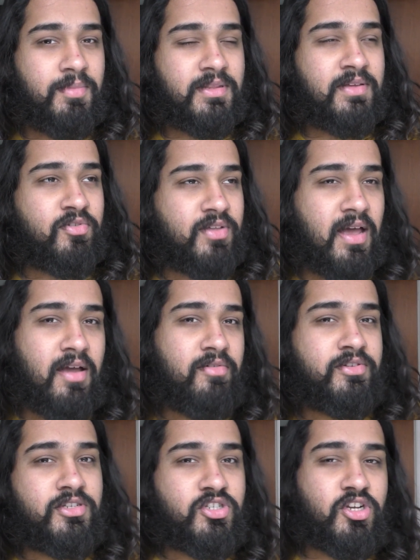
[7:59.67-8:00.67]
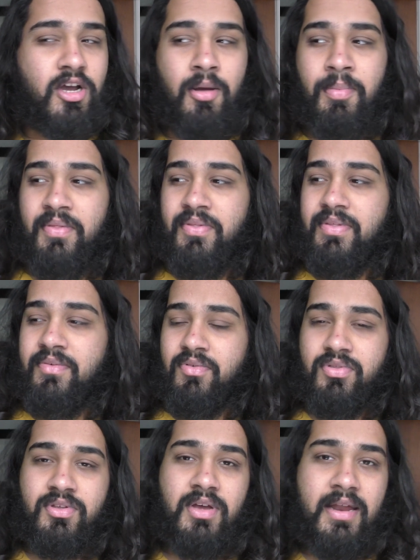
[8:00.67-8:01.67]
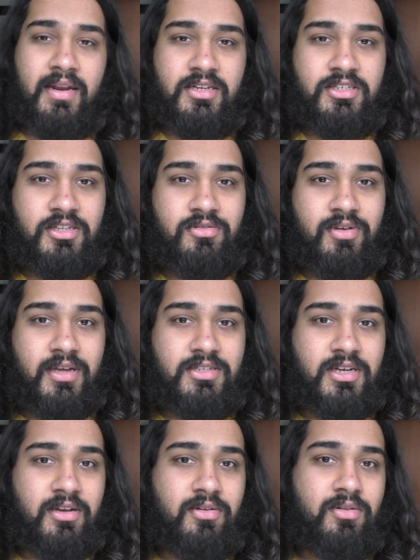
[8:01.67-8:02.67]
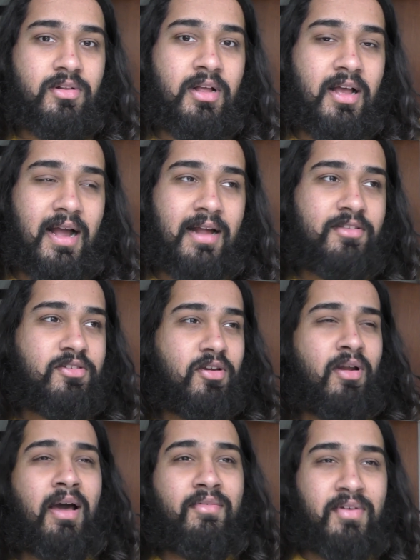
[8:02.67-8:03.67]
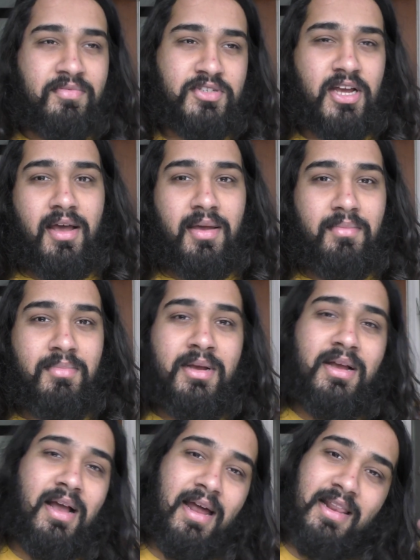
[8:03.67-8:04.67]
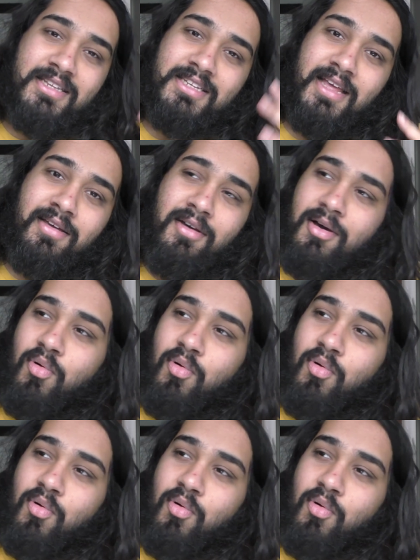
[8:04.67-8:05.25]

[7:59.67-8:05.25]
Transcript: but they've got the Heritage Cup and then got the NXT UK title and they don't have enough time, and it's like,